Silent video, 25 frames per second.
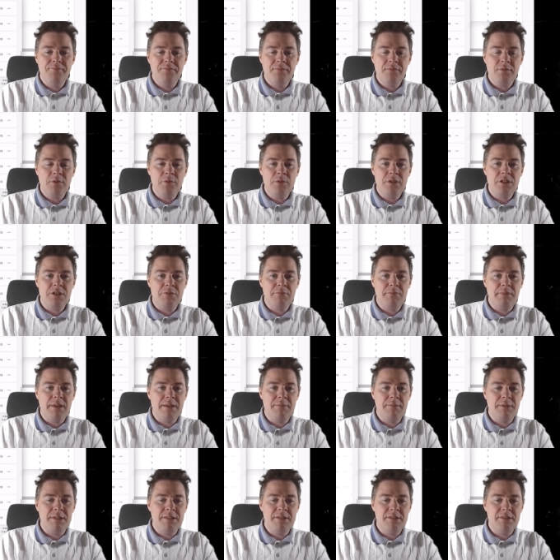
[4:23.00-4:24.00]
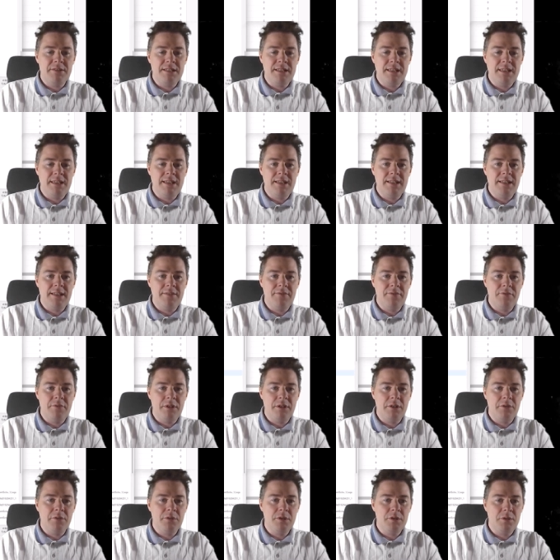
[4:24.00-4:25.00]
We should be able to see it if we
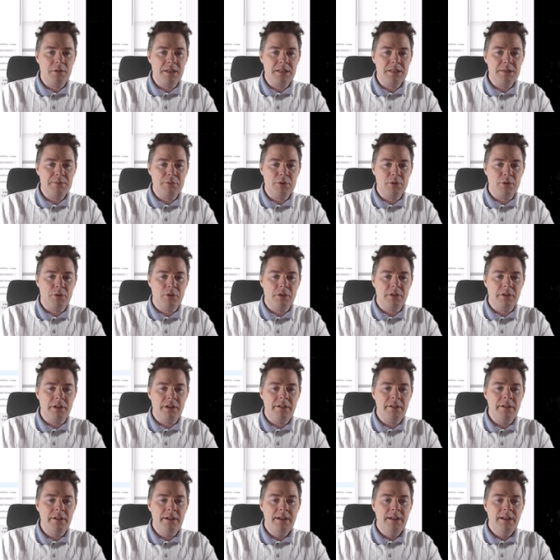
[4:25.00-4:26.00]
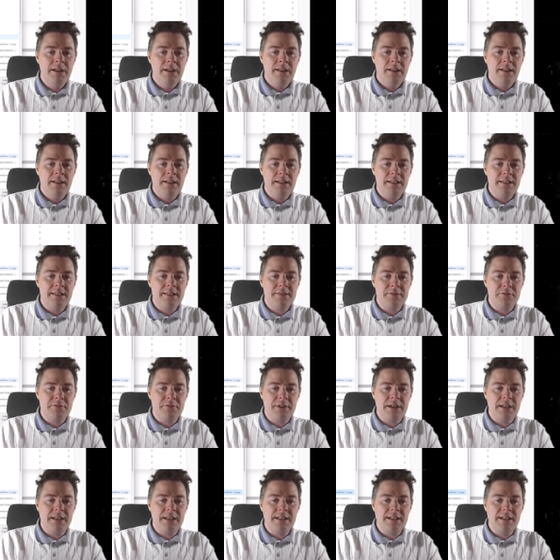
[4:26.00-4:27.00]
go to Explorer. Let's
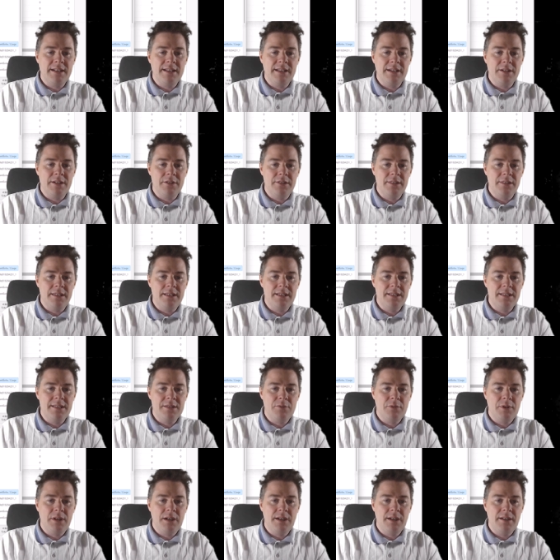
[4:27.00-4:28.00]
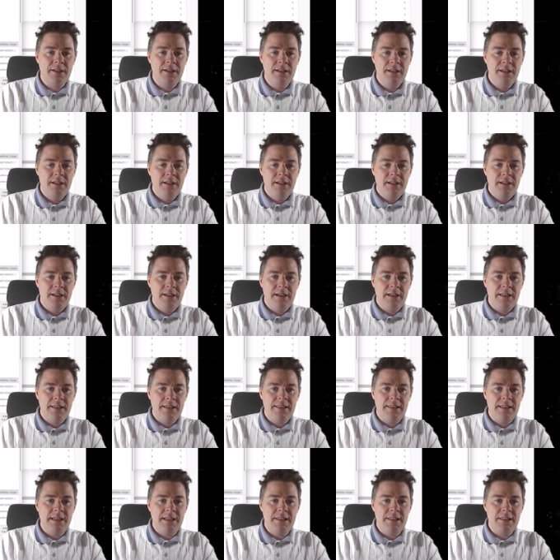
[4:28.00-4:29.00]
right click on this one
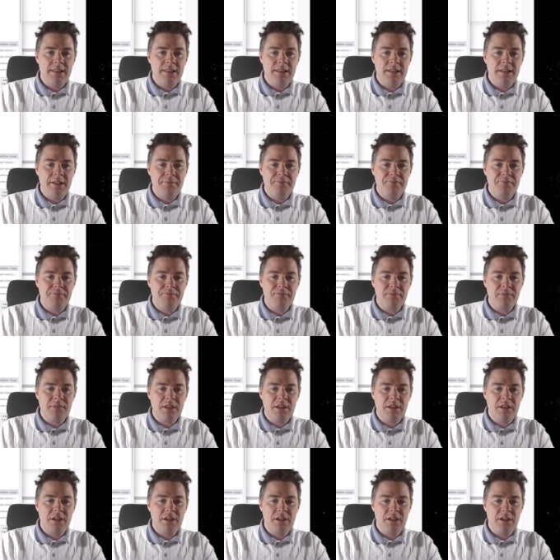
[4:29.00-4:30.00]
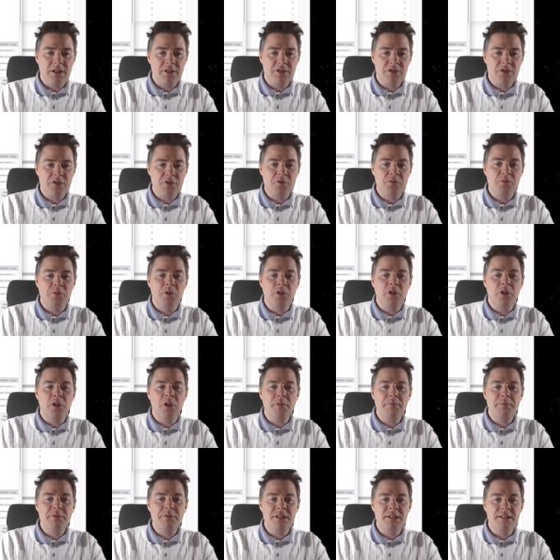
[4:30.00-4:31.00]
and then Uh, show more
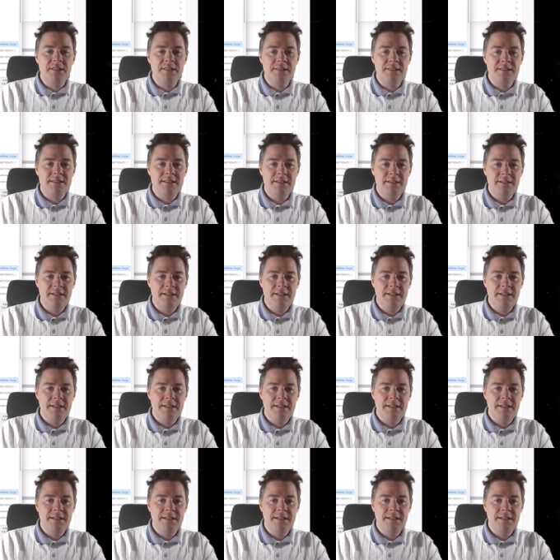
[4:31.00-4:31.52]
options.